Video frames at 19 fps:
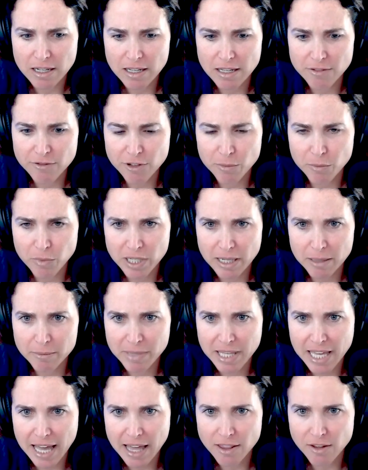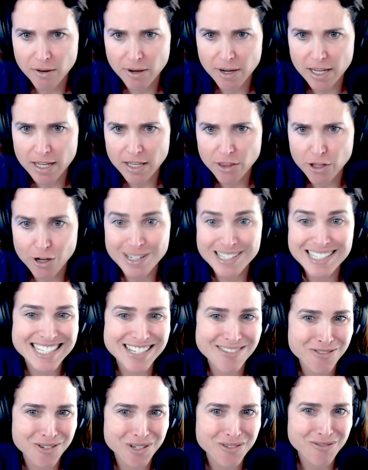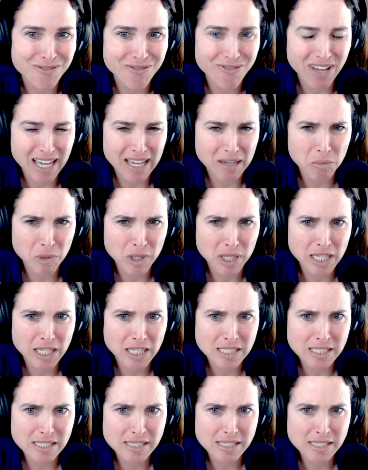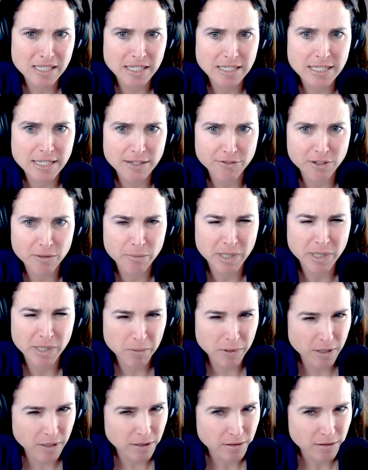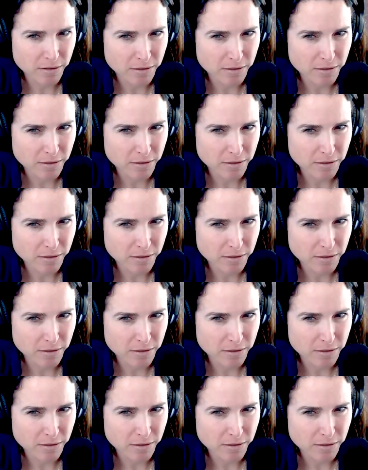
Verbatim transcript: from what I'm gathering, there are different families and different people.